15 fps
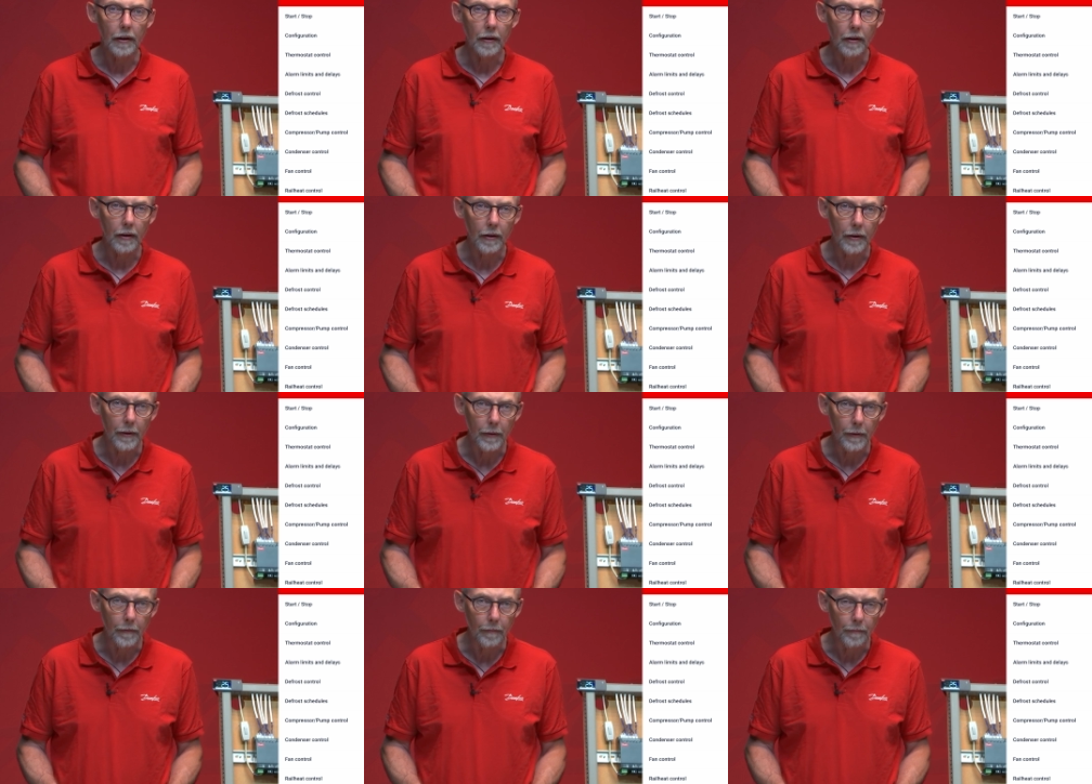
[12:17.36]

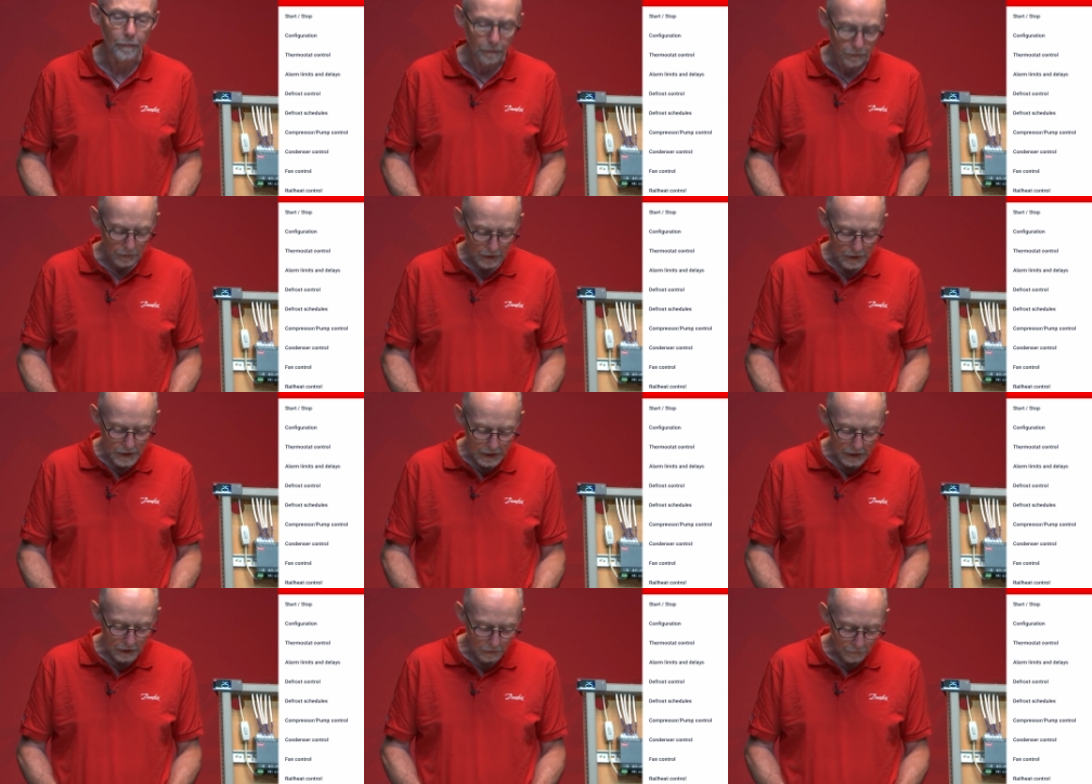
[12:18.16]
uh,
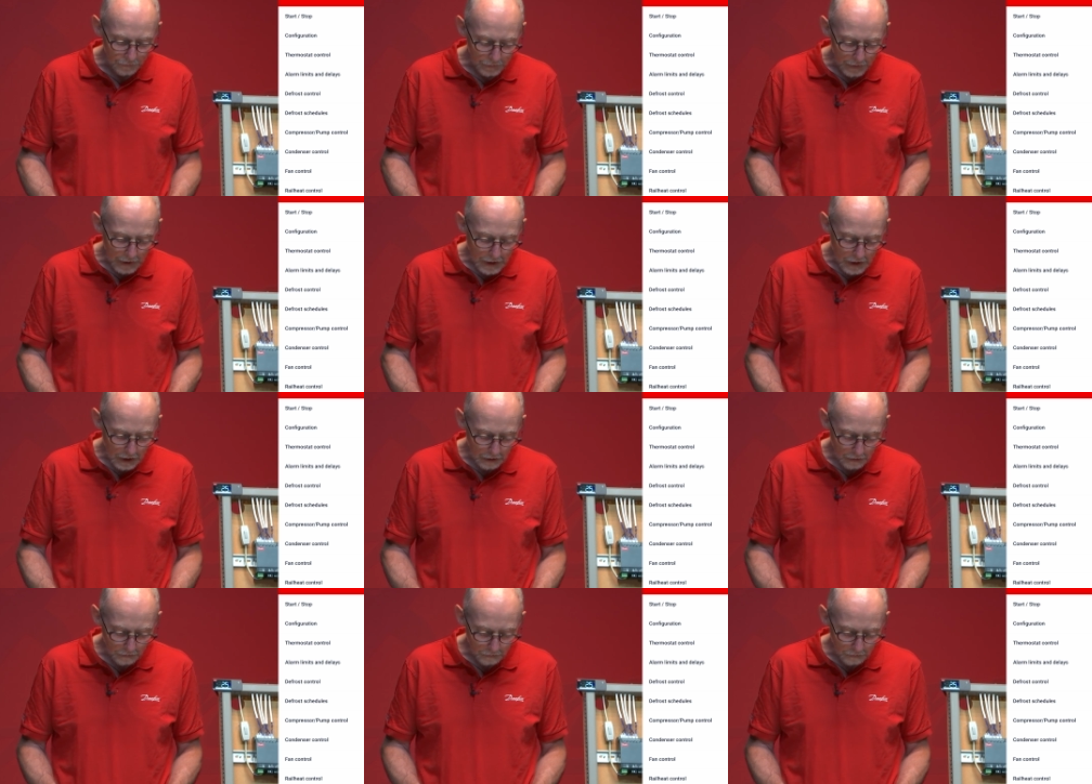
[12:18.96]
set of data